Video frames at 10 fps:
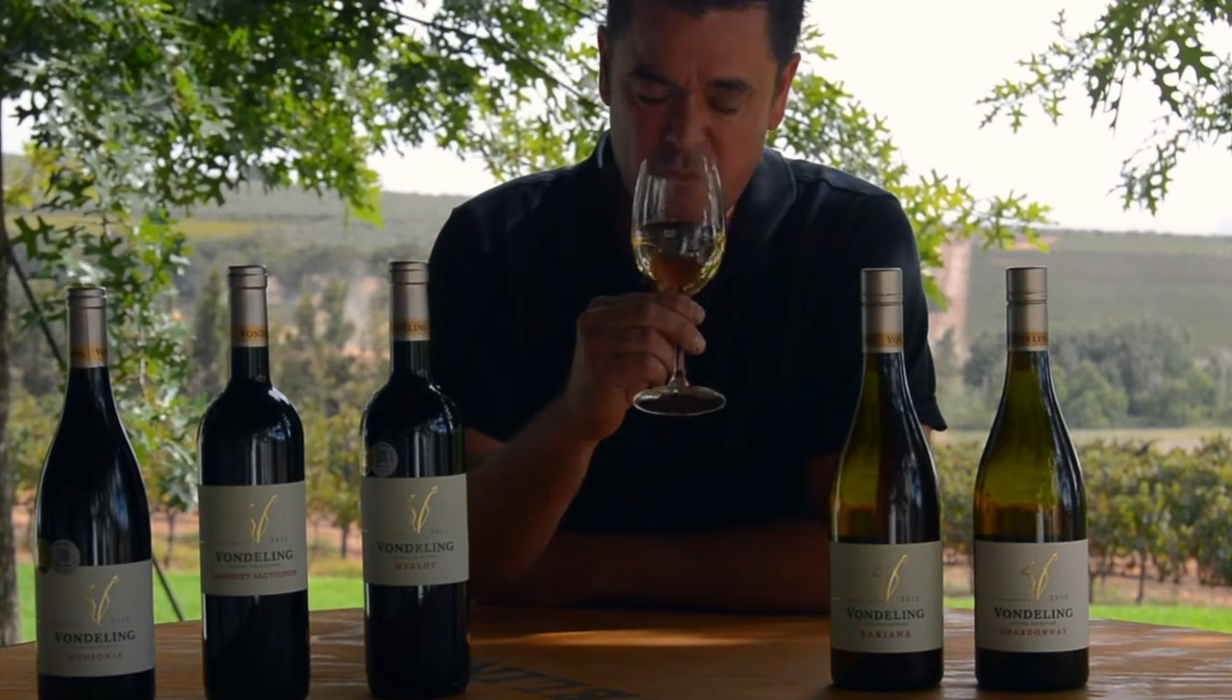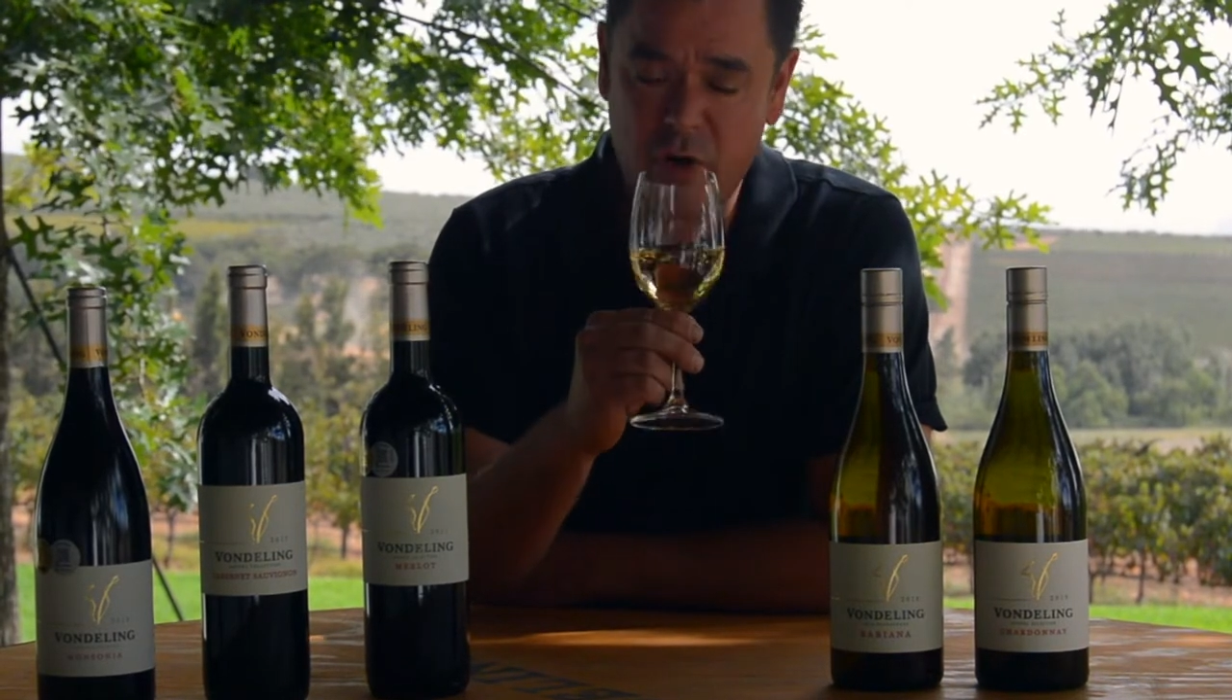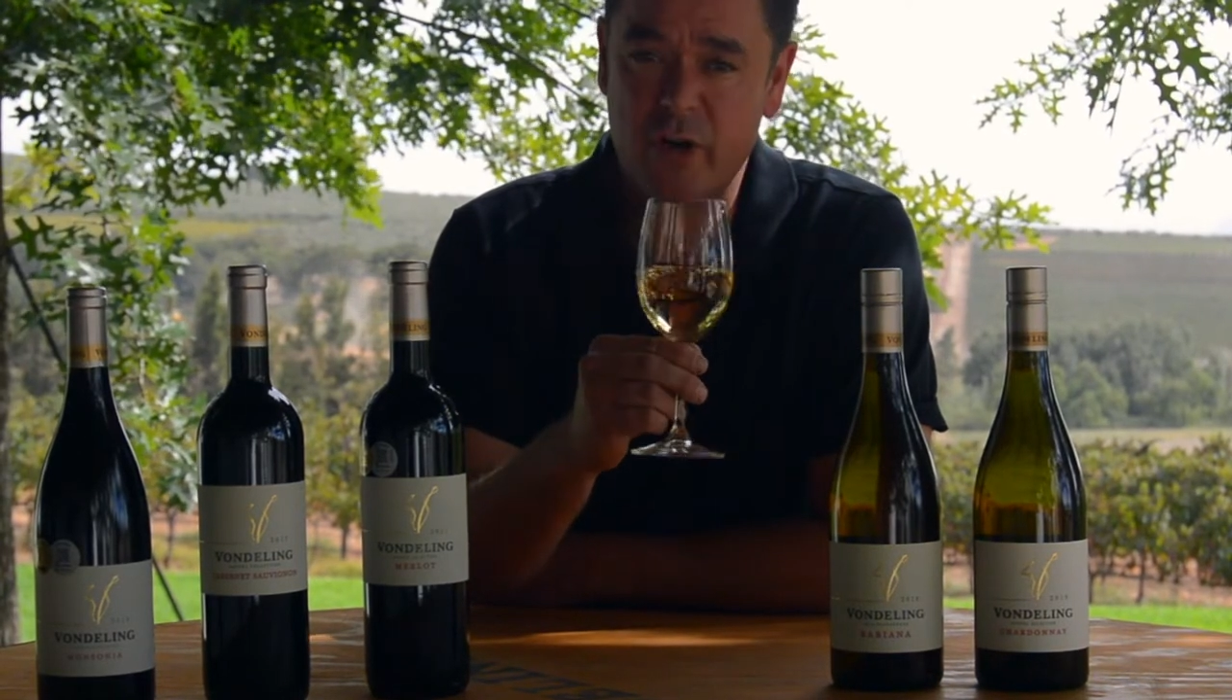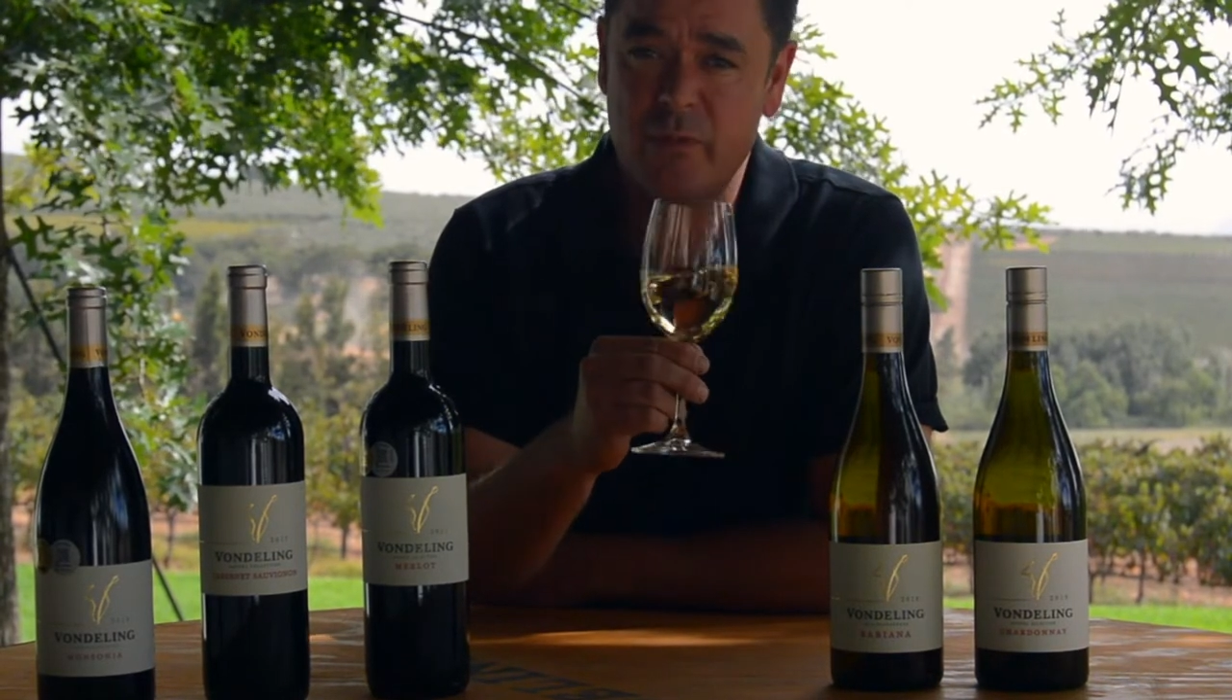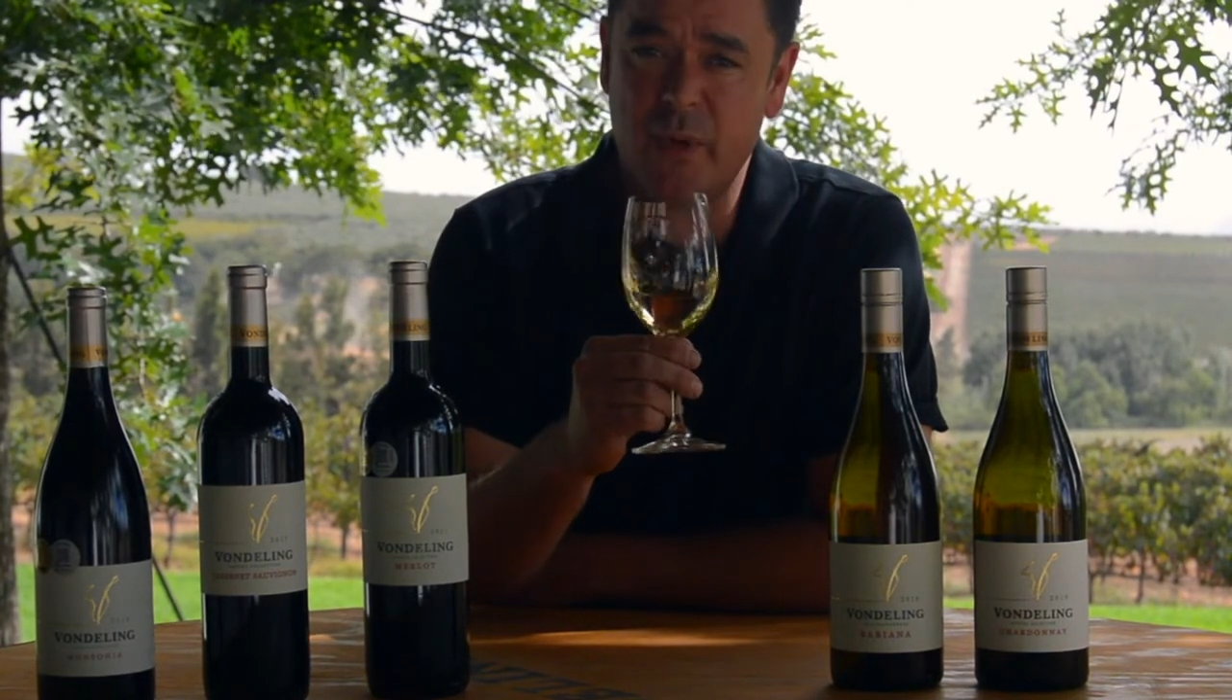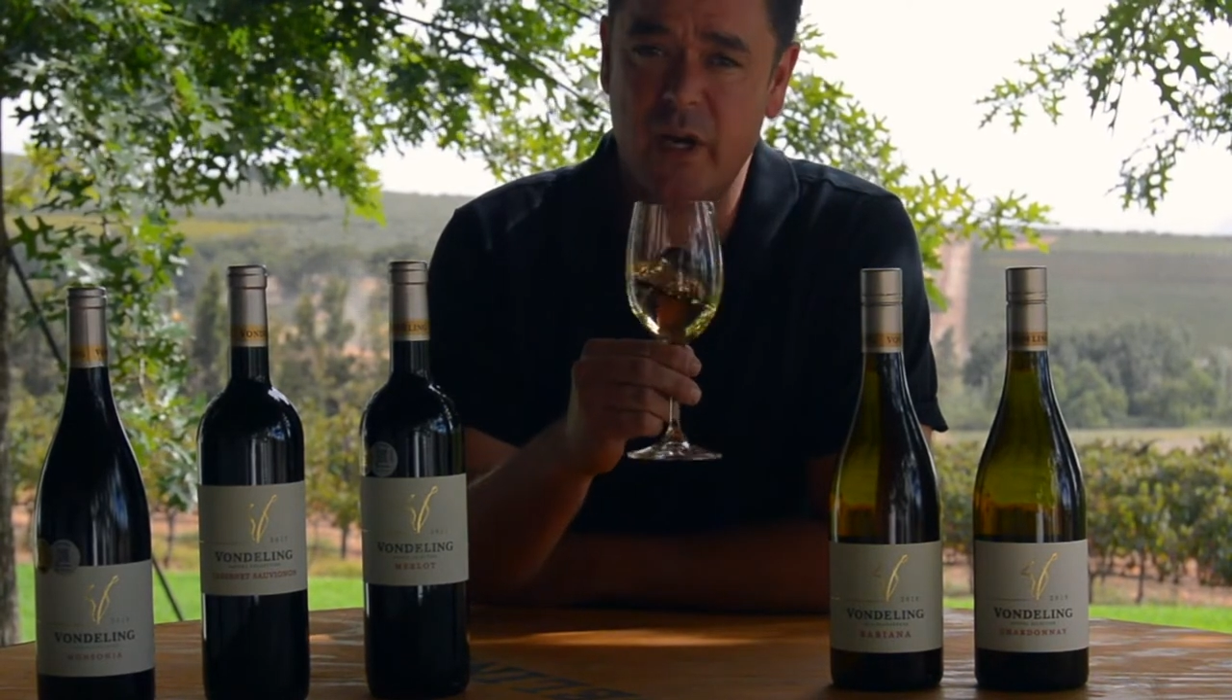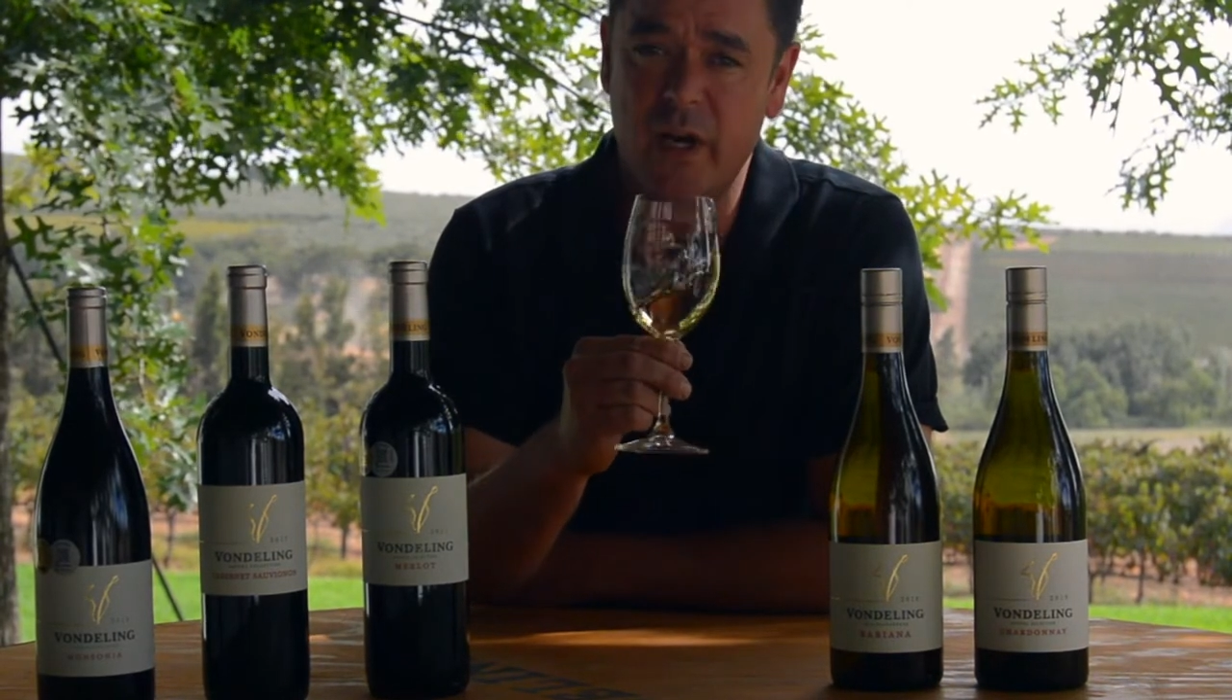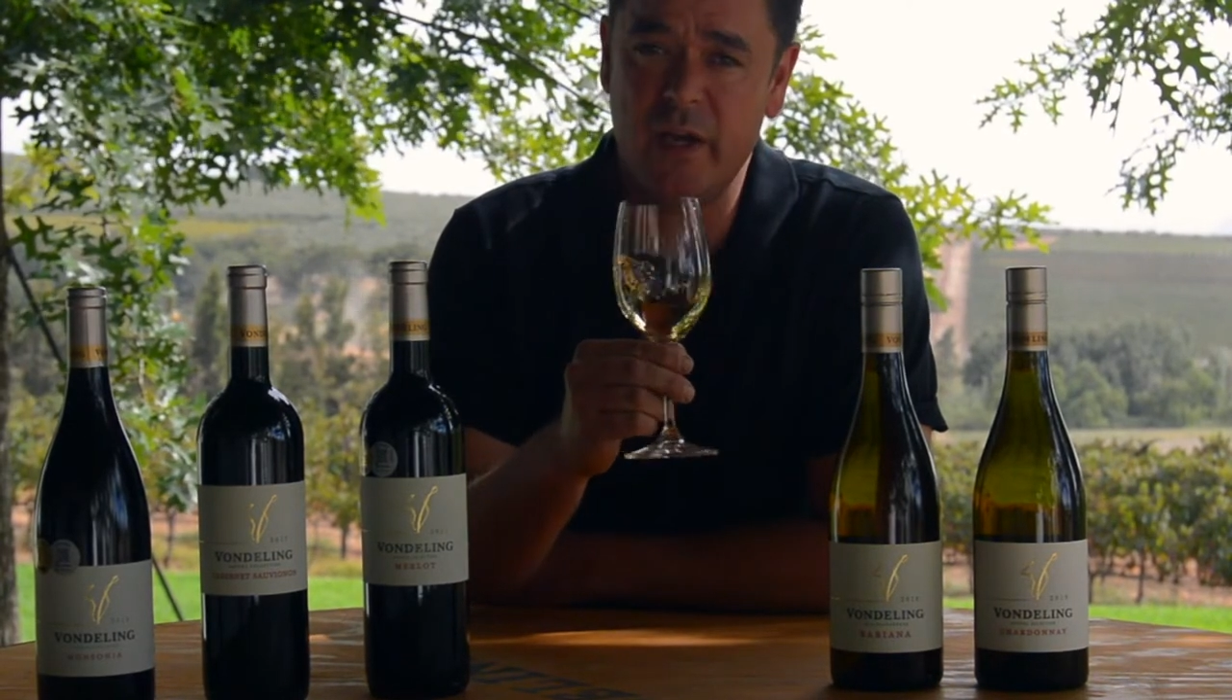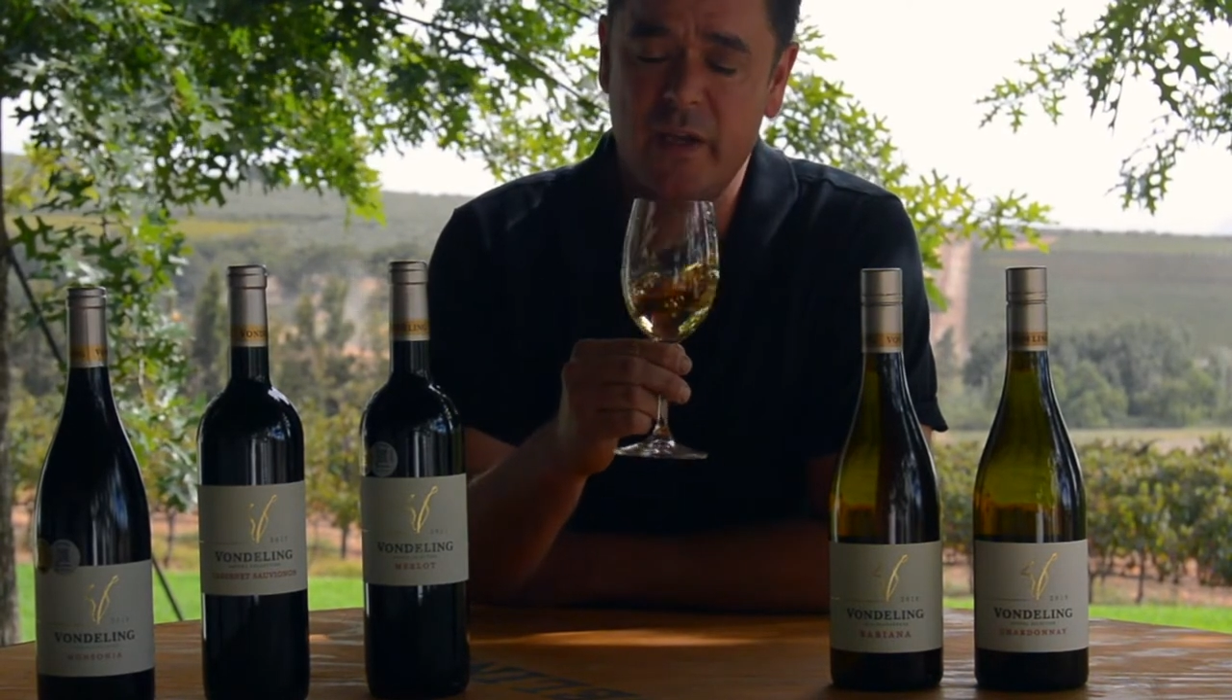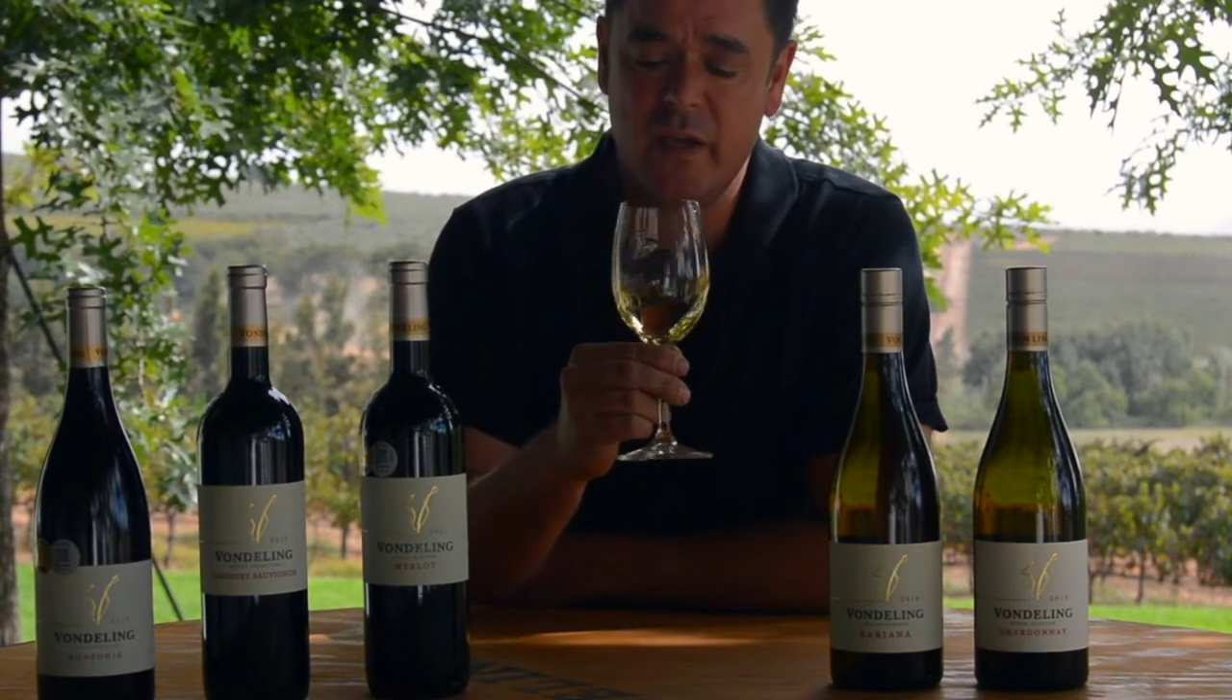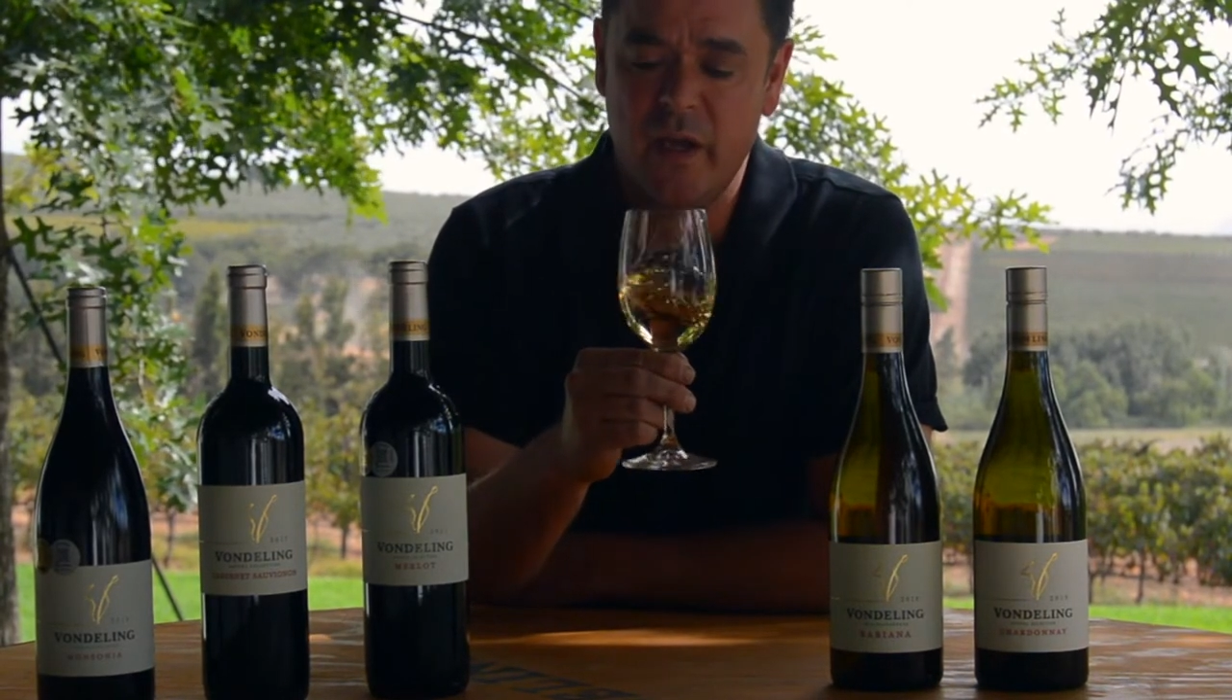followed by